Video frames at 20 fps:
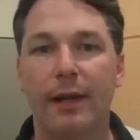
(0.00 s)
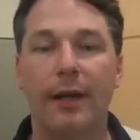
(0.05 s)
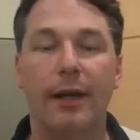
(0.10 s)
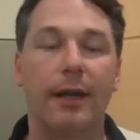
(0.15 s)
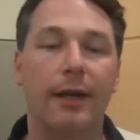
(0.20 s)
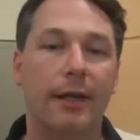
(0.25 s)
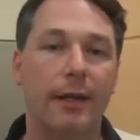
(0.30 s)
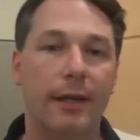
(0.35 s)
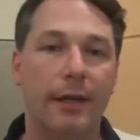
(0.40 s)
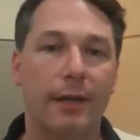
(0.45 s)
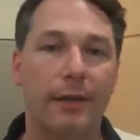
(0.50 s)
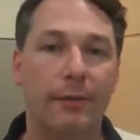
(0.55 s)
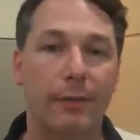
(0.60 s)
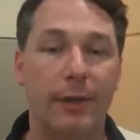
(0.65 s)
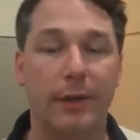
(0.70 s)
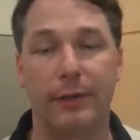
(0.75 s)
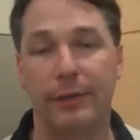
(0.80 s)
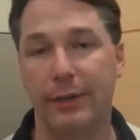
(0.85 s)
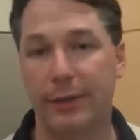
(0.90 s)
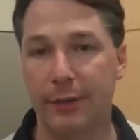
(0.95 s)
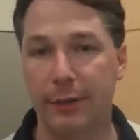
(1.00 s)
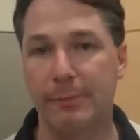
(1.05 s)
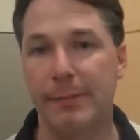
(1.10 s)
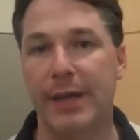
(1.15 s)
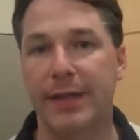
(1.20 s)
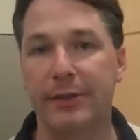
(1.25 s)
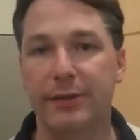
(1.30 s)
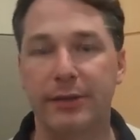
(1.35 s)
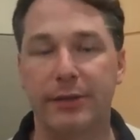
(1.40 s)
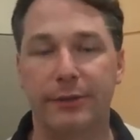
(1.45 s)
Uh, well, it
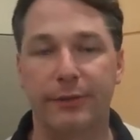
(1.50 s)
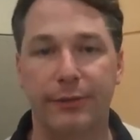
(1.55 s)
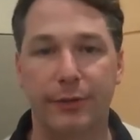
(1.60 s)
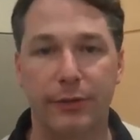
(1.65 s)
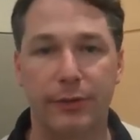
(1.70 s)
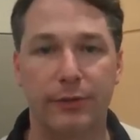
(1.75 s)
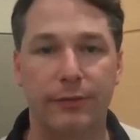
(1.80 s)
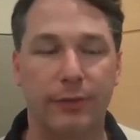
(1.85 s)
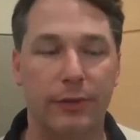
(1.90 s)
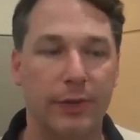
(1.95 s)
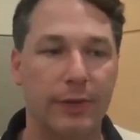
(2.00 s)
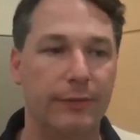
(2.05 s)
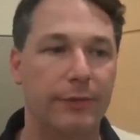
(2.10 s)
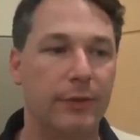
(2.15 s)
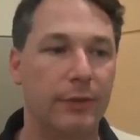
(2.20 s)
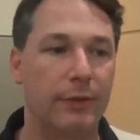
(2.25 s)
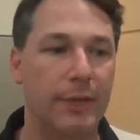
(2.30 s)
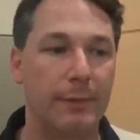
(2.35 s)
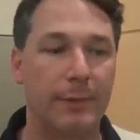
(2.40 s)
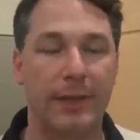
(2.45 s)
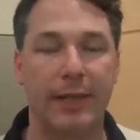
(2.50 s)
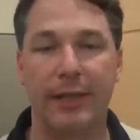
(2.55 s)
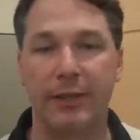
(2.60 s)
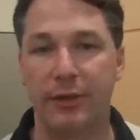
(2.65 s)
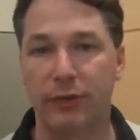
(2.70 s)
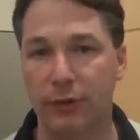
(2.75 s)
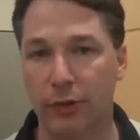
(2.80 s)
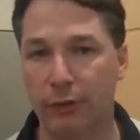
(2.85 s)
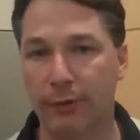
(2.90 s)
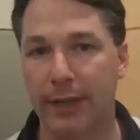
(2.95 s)
depends. First of all, if your application
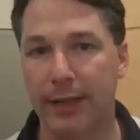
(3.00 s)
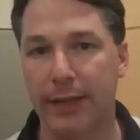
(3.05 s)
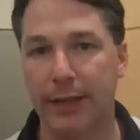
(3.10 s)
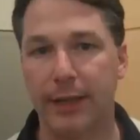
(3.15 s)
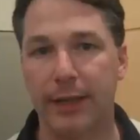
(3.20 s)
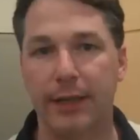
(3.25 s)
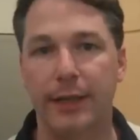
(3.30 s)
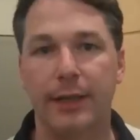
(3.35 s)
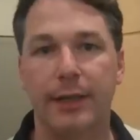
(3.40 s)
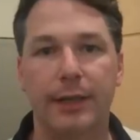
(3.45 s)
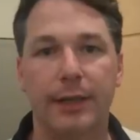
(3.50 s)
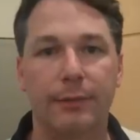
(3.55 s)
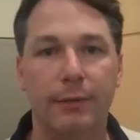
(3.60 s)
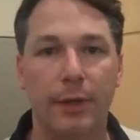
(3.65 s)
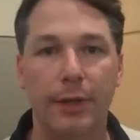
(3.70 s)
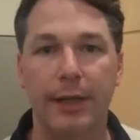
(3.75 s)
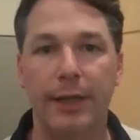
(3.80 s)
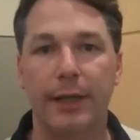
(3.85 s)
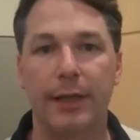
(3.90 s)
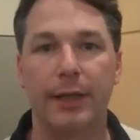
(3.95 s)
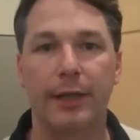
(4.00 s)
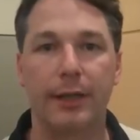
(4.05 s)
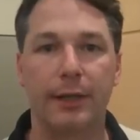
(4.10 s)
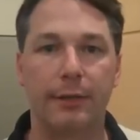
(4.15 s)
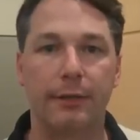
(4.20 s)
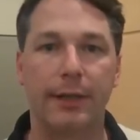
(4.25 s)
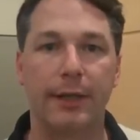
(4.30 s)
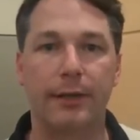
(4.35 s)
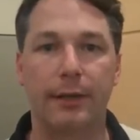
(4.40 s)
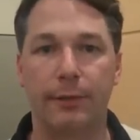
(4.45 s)
is already uh, running uh,
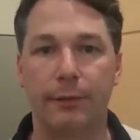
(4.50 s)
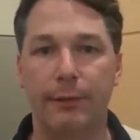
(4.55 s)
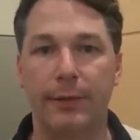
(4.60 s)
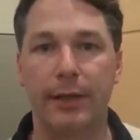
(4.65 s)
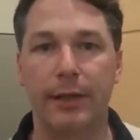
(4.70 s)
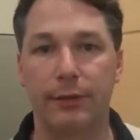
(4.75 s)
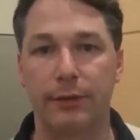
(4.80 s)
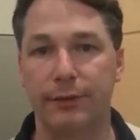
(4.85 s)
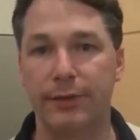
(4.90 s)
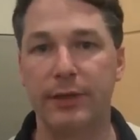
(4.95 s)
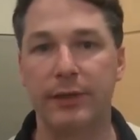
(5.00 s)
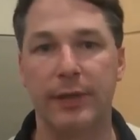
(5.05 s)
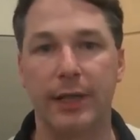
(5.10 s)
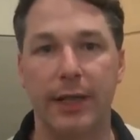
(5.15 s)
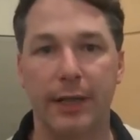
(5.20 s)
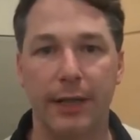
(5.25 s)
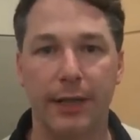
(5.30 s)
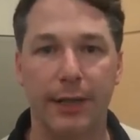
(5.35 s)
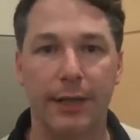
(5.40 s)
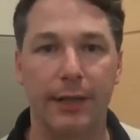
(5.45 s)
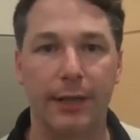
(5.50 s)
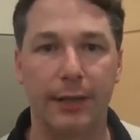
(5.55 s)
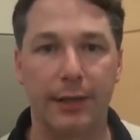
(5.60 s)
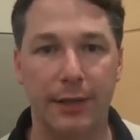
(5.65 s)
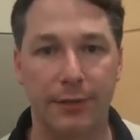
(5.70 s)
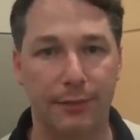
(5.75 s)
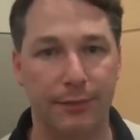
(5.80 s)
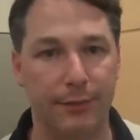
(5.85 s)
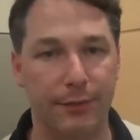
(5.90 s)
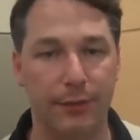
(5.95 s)
great on Windows Vista, you have
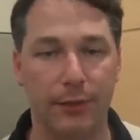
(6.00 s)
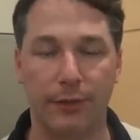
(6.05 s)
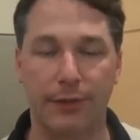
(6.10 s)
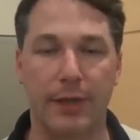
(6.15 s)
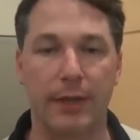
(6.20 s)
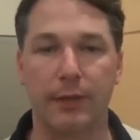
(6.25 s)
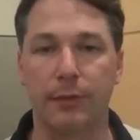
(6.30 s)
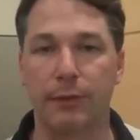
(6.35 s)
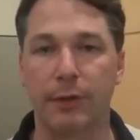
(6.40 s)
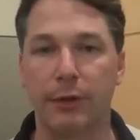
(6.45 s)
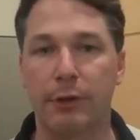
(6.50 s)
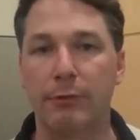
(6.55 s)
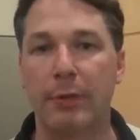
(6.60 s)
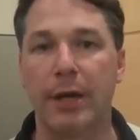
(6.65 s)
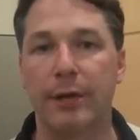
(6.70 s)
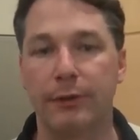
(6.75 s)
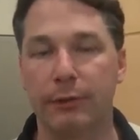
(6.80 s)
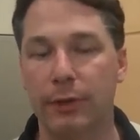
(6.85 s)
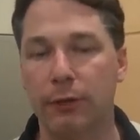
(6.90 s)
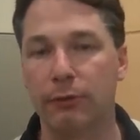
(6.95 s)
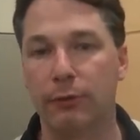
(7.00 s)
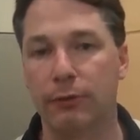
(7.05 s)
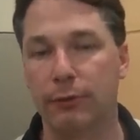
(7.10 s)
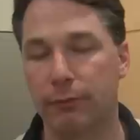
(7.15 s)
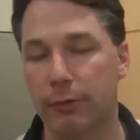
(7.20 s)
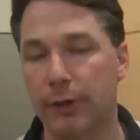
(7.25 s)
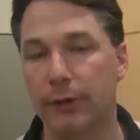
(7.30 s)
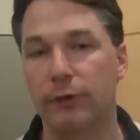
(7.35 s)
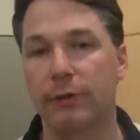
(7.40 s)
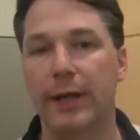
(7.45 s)
nothing to worry about. It will
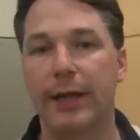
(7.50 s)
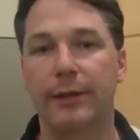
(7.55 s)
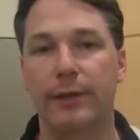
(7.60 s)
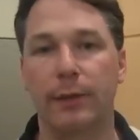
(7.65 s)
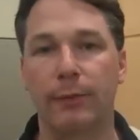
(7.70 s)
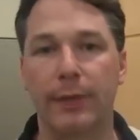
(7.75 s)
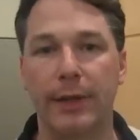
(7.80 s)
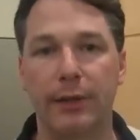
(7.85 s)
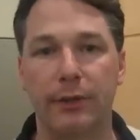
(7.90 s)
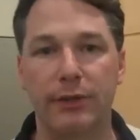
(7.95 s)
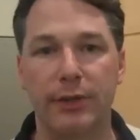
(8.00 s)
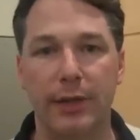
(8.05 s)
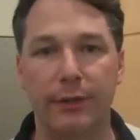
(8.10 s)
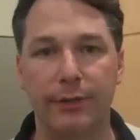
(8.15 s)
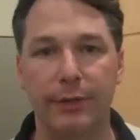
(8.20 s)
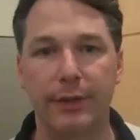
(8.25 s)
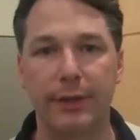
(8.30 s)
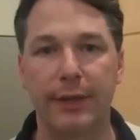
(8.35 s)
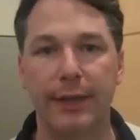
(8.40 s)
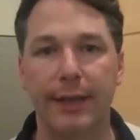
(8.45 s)
run great on Windows 7.